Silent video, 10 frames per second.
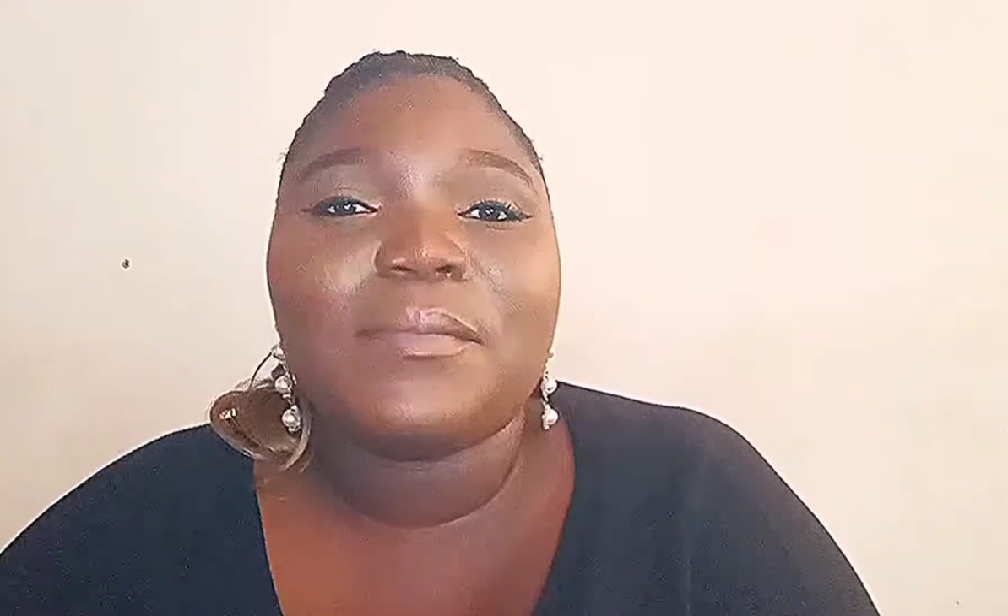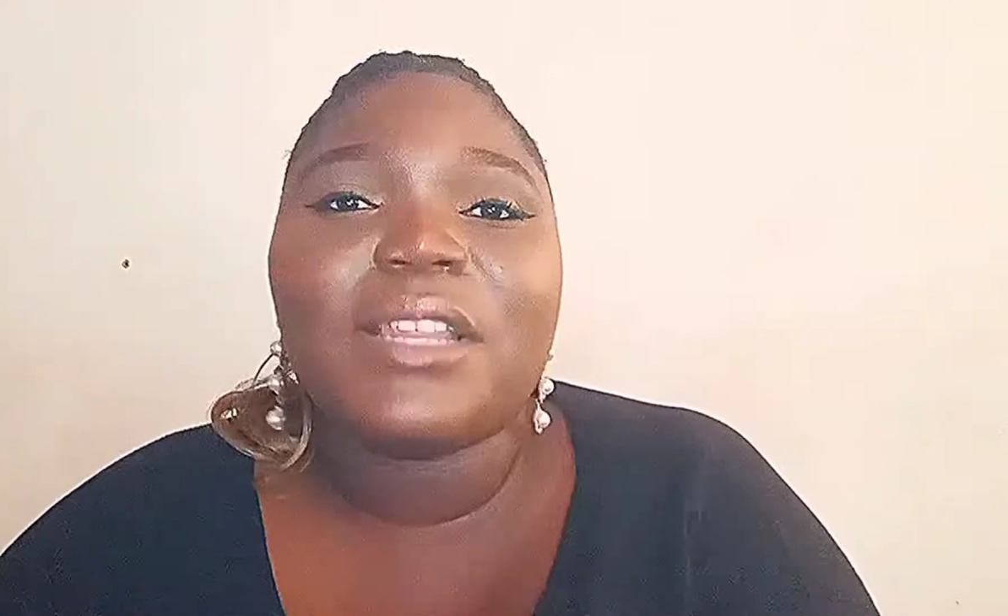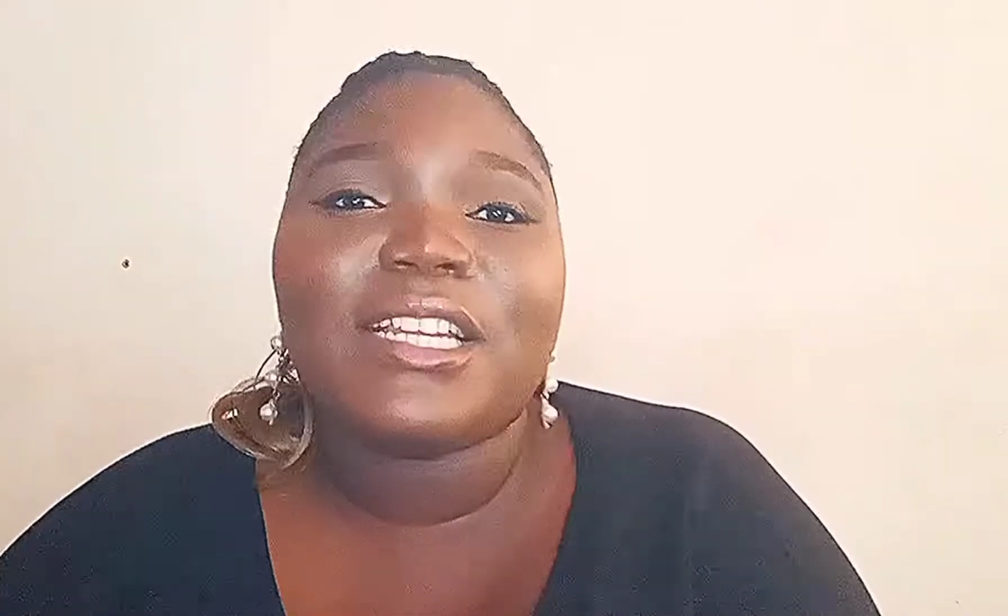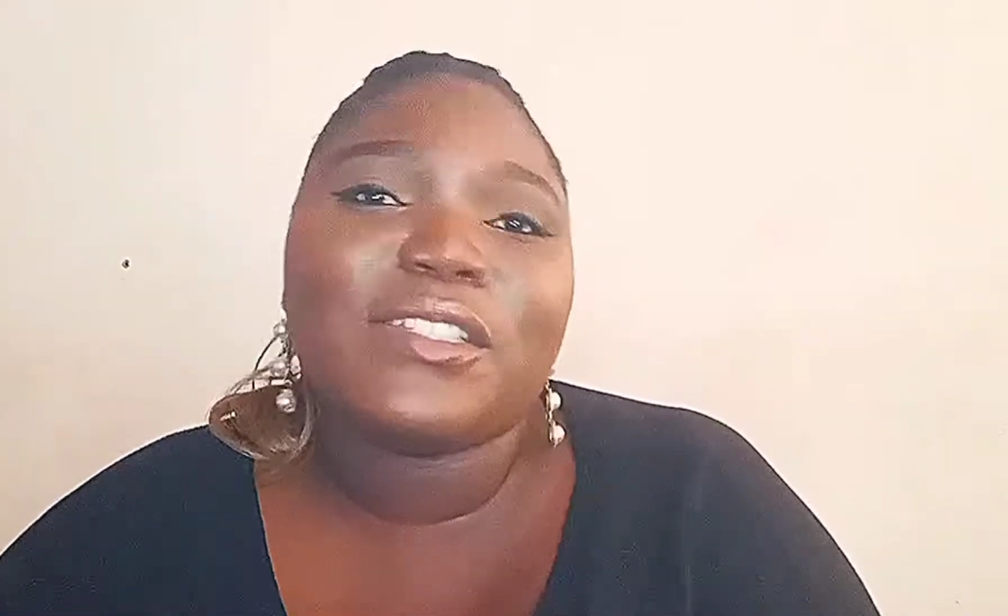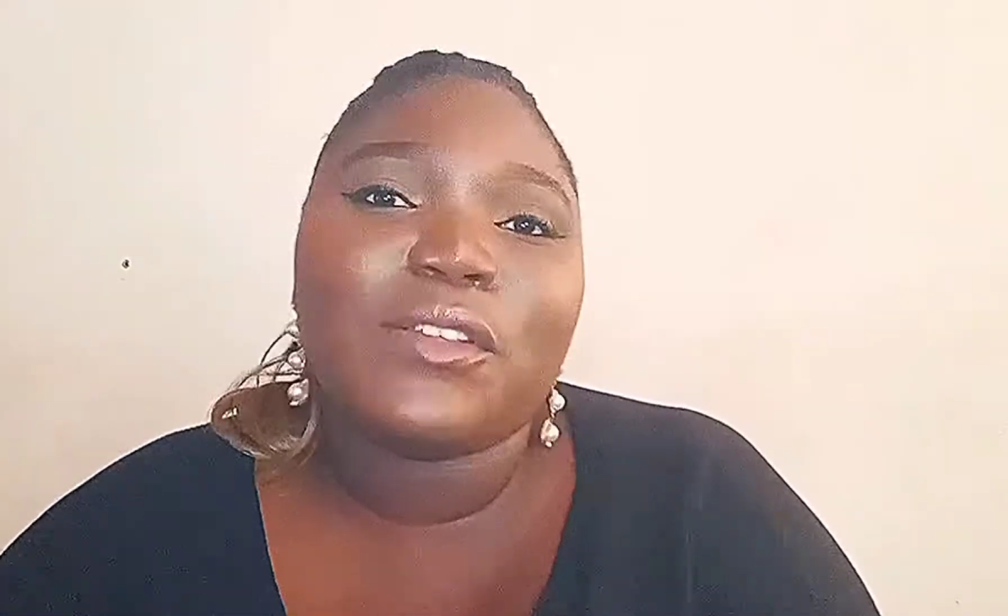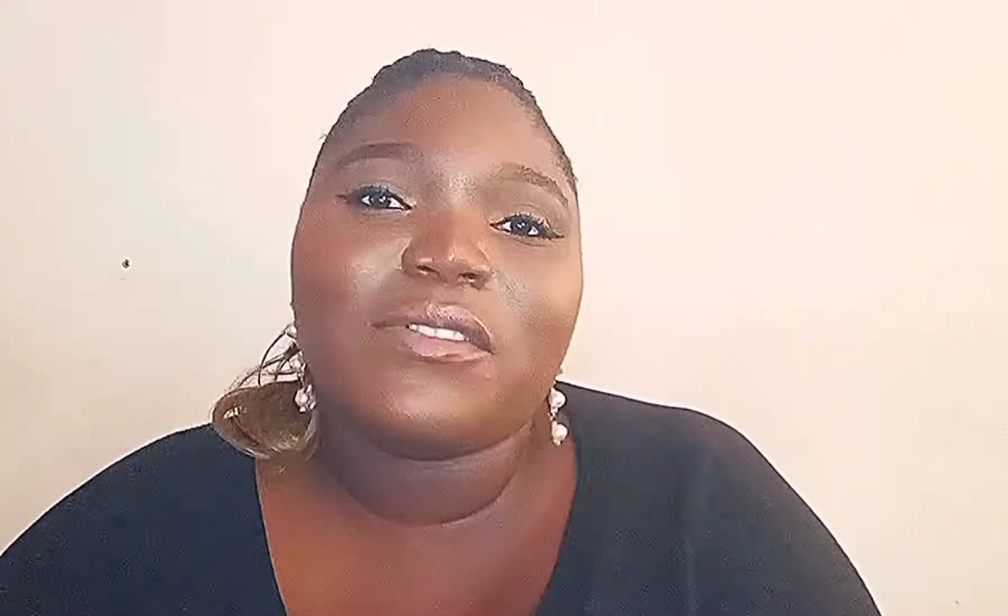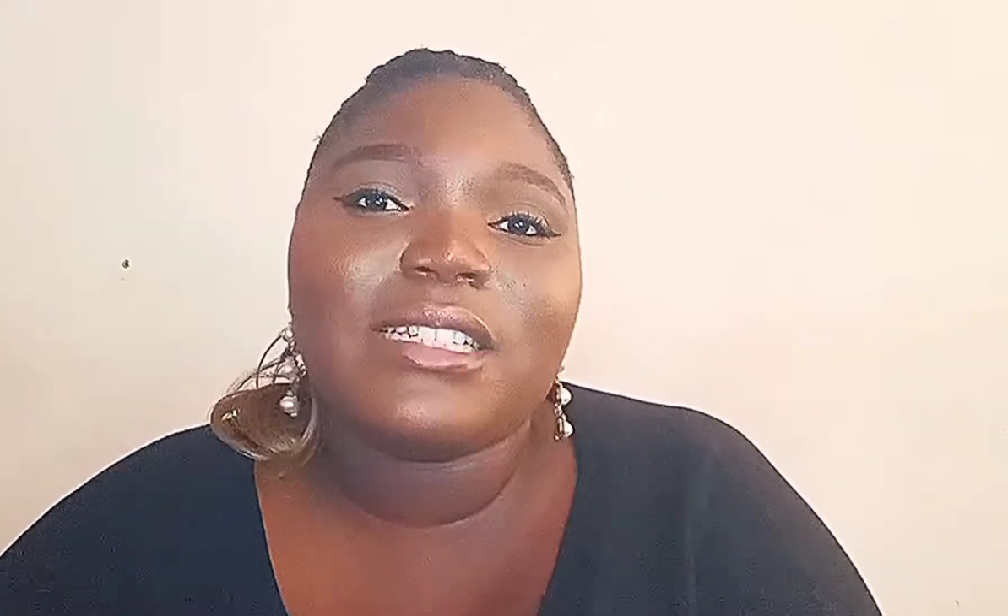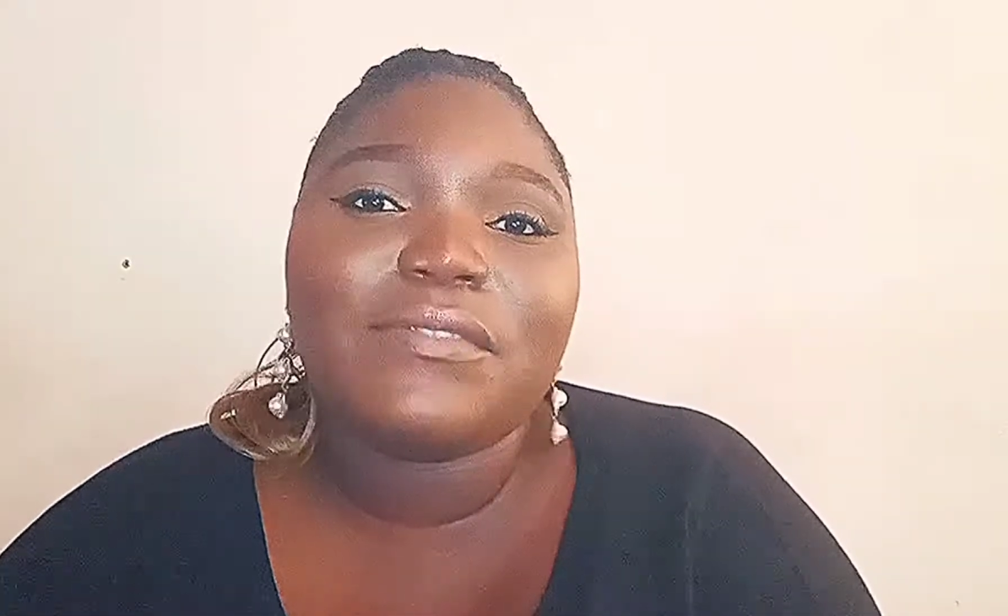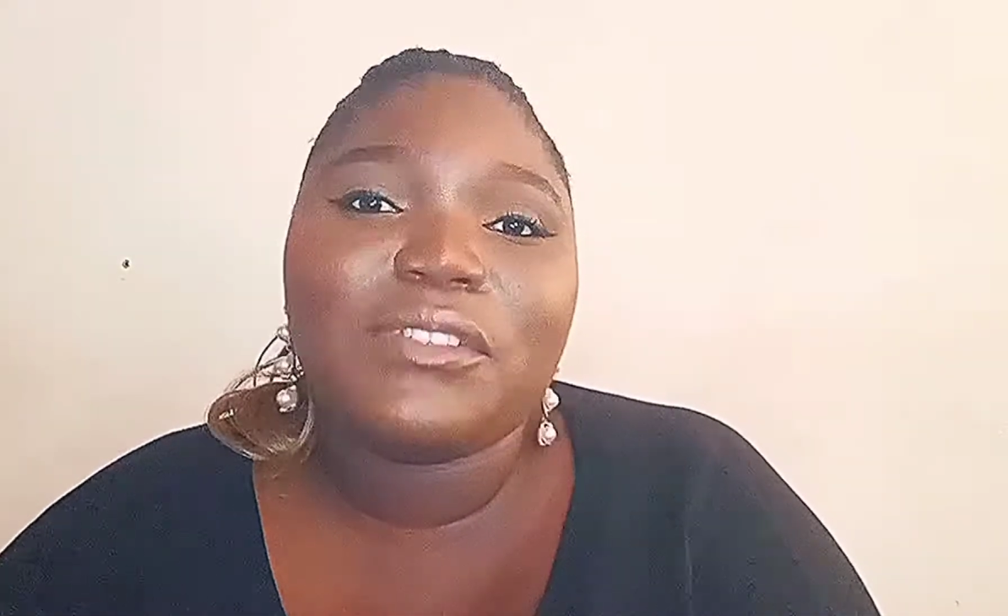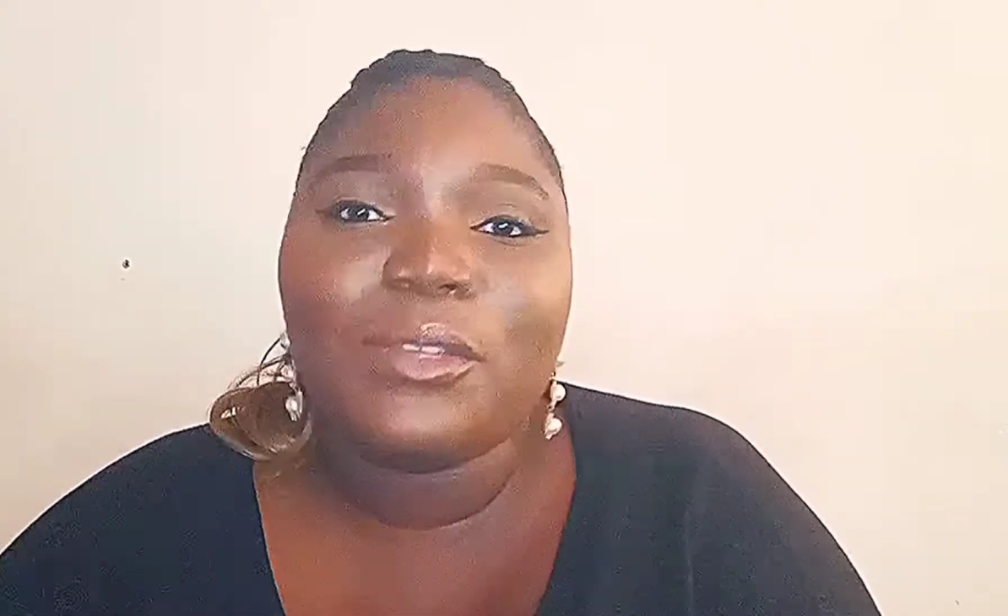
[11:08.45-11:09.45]
something
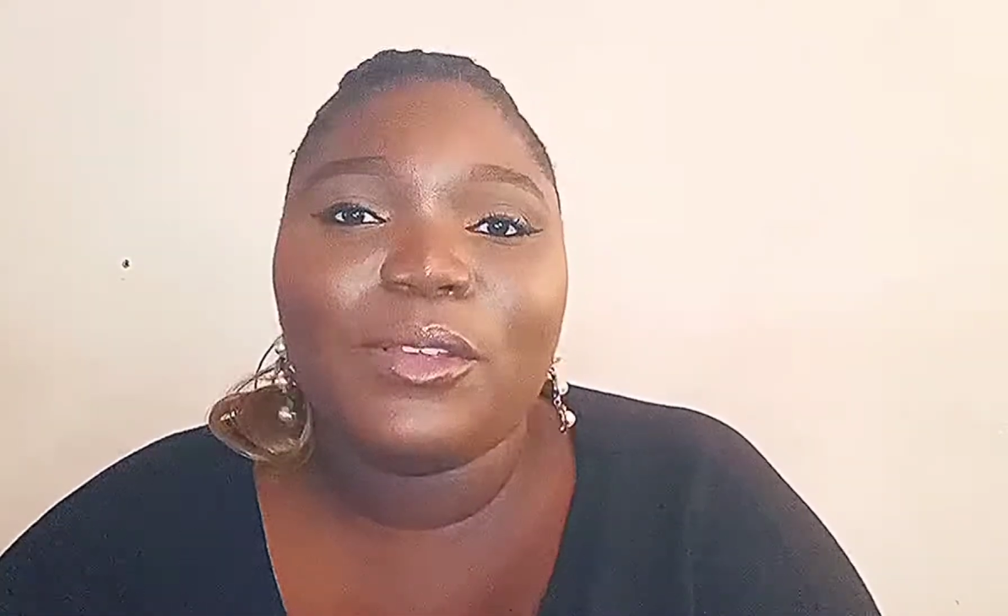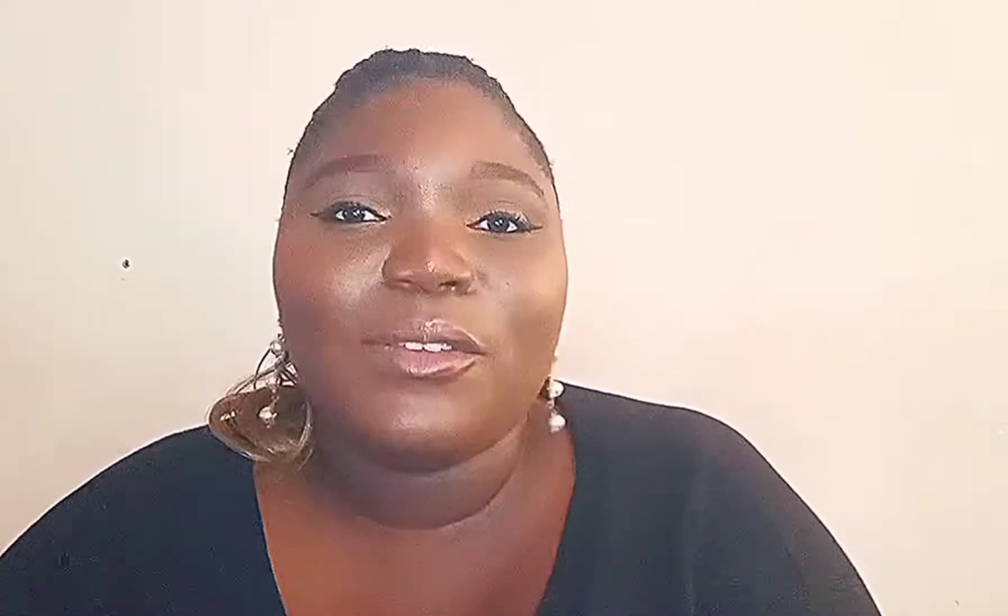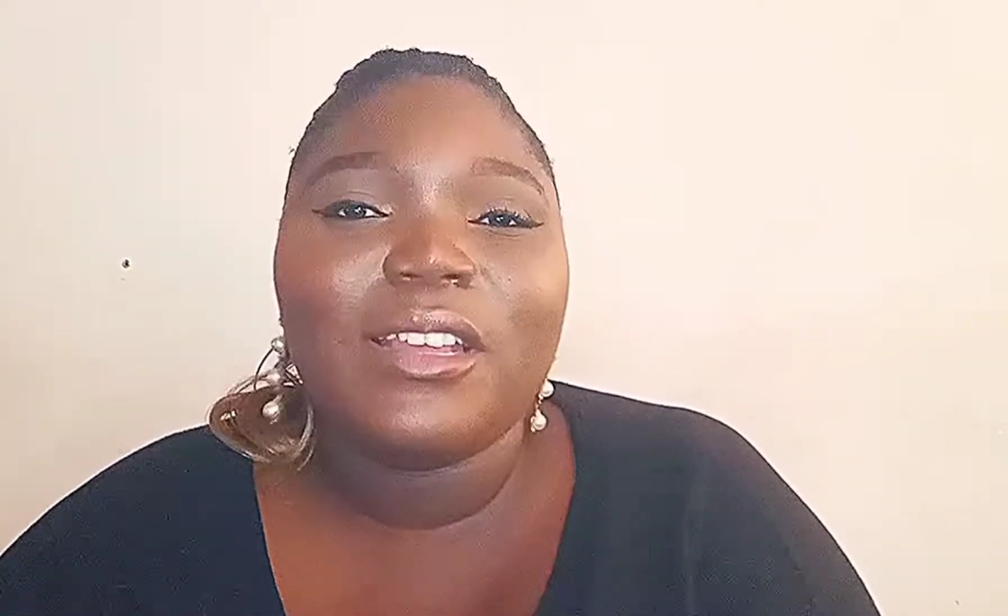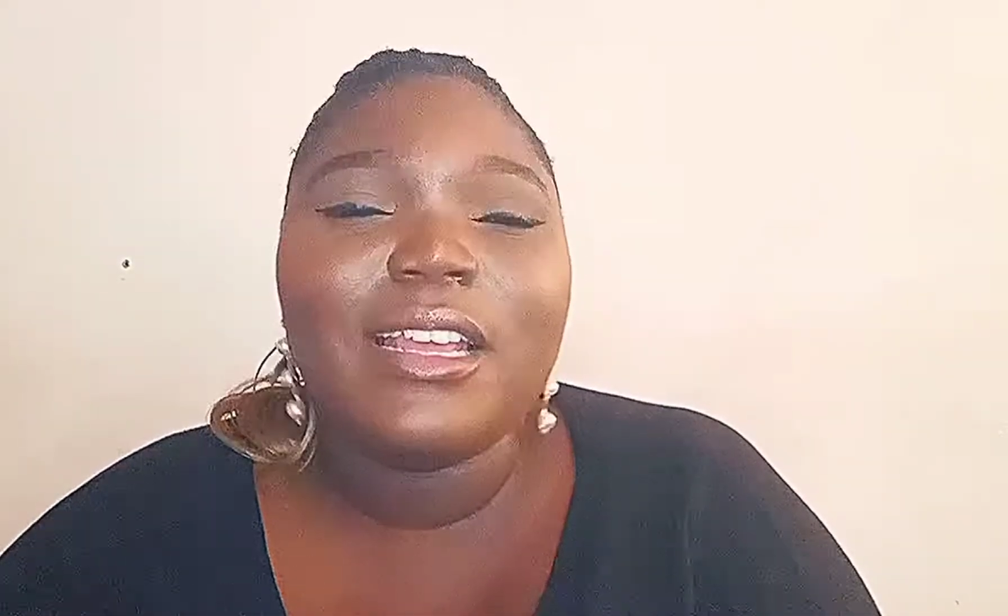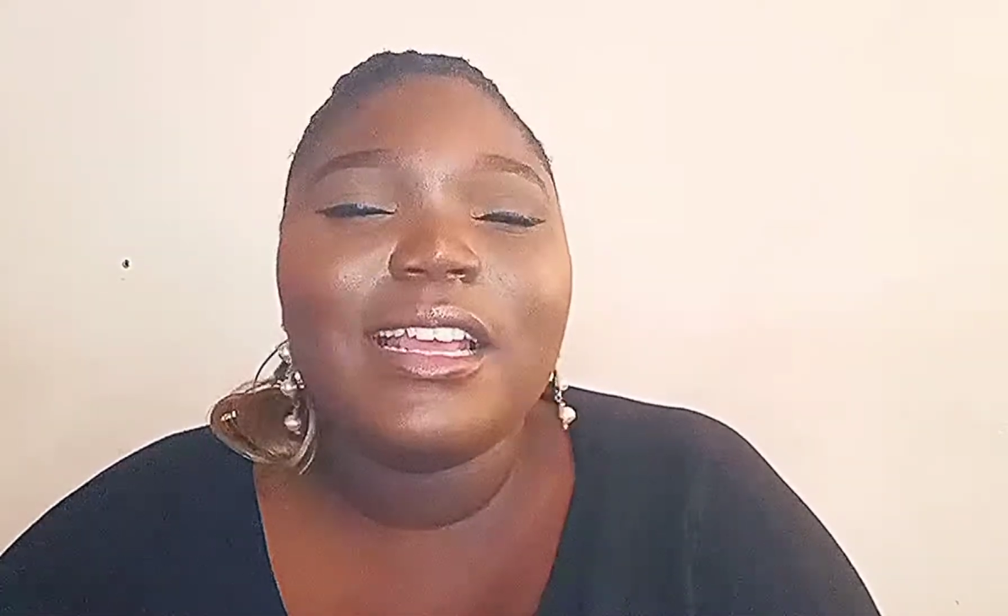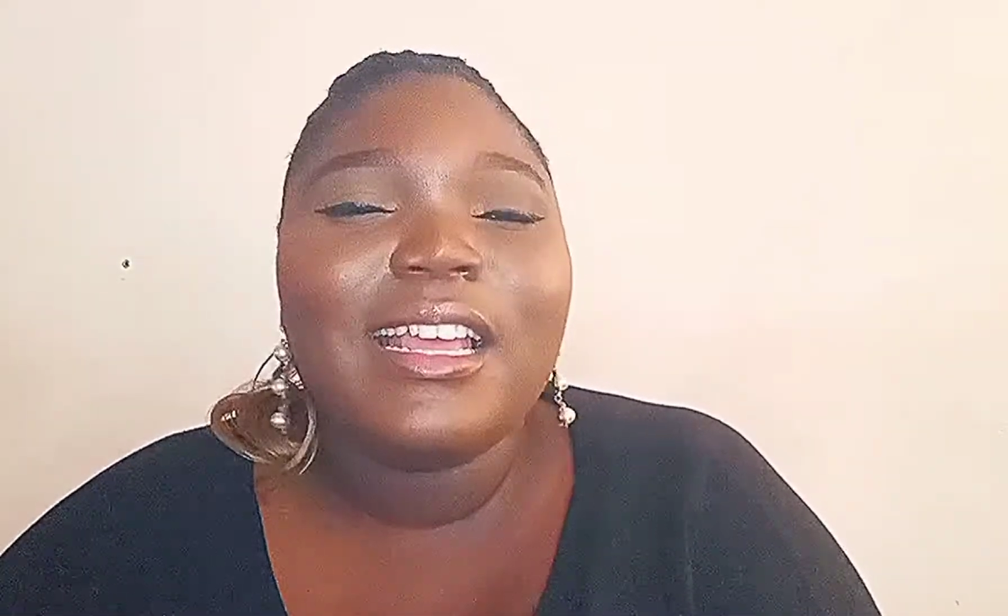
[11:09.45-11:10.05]
insulting to you